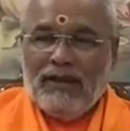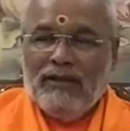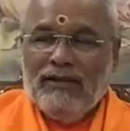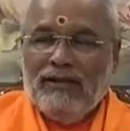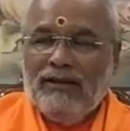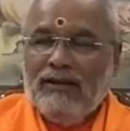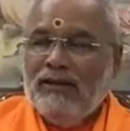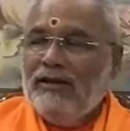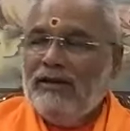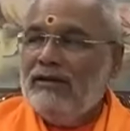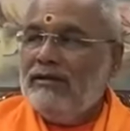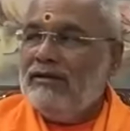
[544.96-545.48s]

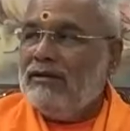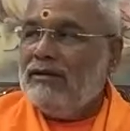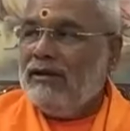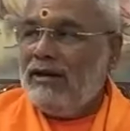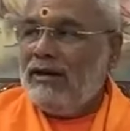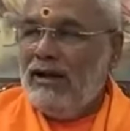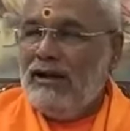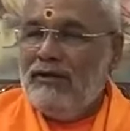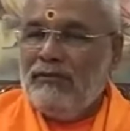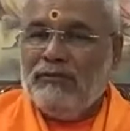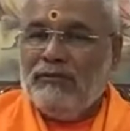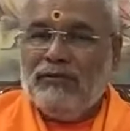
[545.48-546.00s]
They
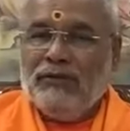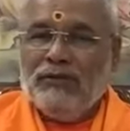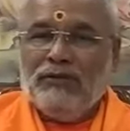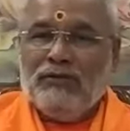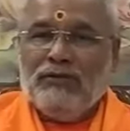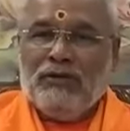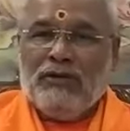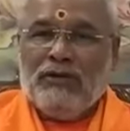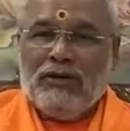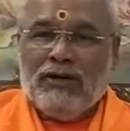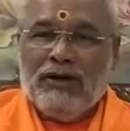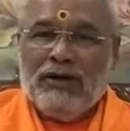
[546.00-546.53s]
describe that
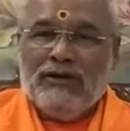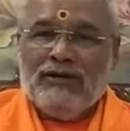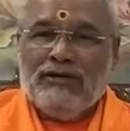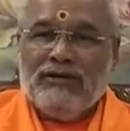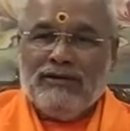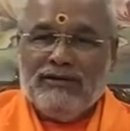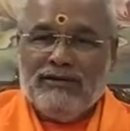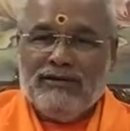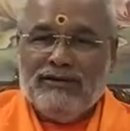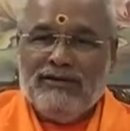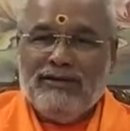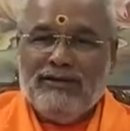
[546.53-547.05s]

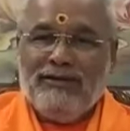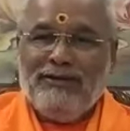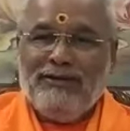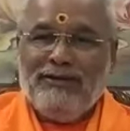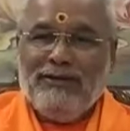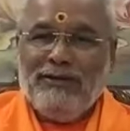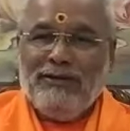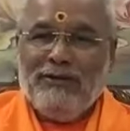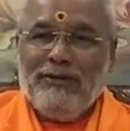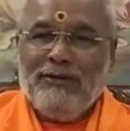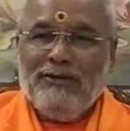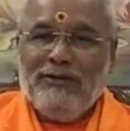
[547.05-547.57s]
hurrahs.
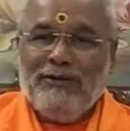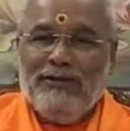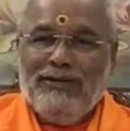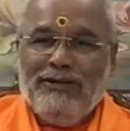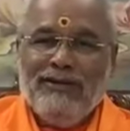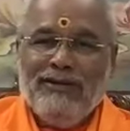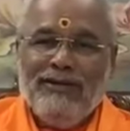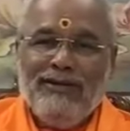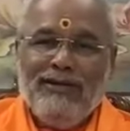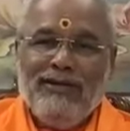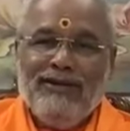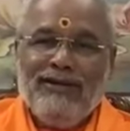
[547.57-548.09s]
You know,
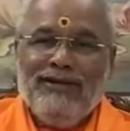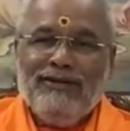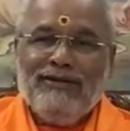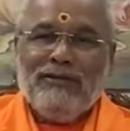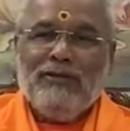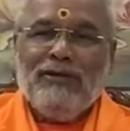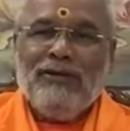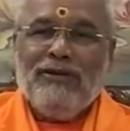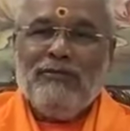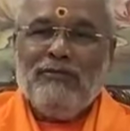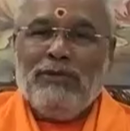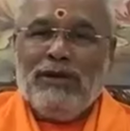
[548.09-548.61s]
it's
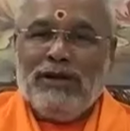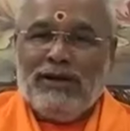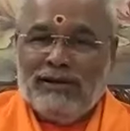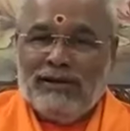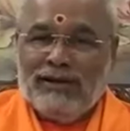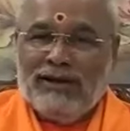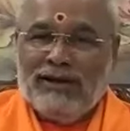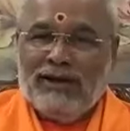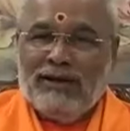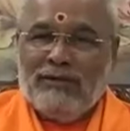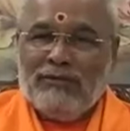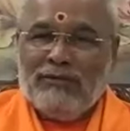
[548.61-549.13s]
only
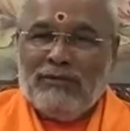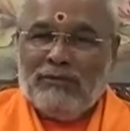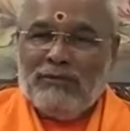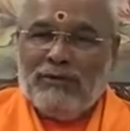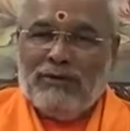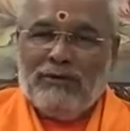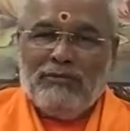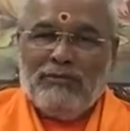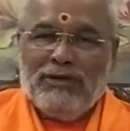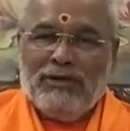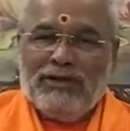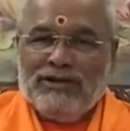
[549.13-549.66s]
better kama.
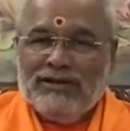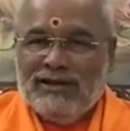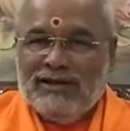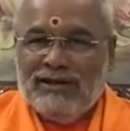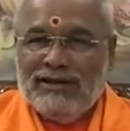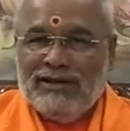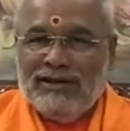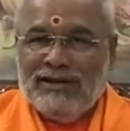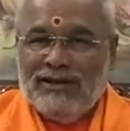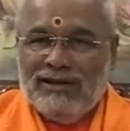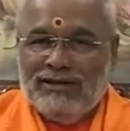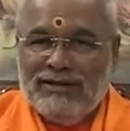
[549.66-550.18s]
But
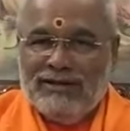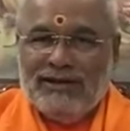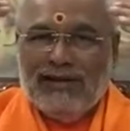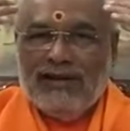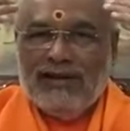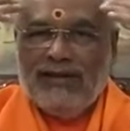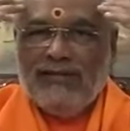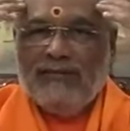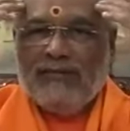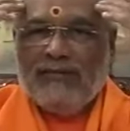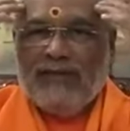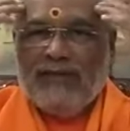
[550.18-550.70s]
basically
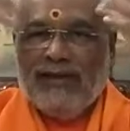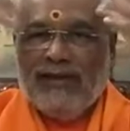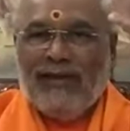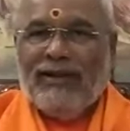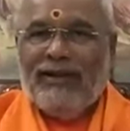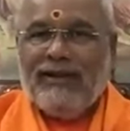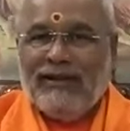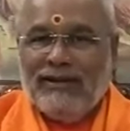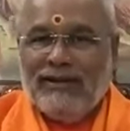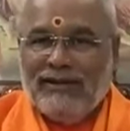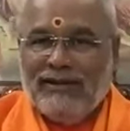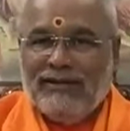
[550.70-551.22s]
same
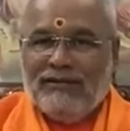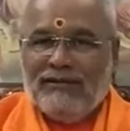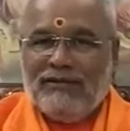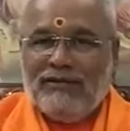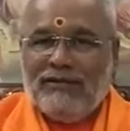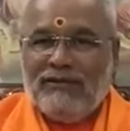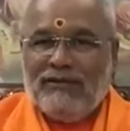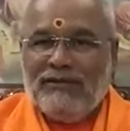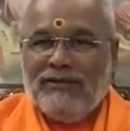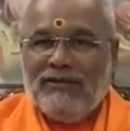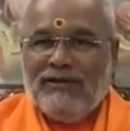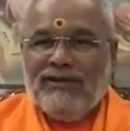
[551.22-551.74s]
thinking, you know.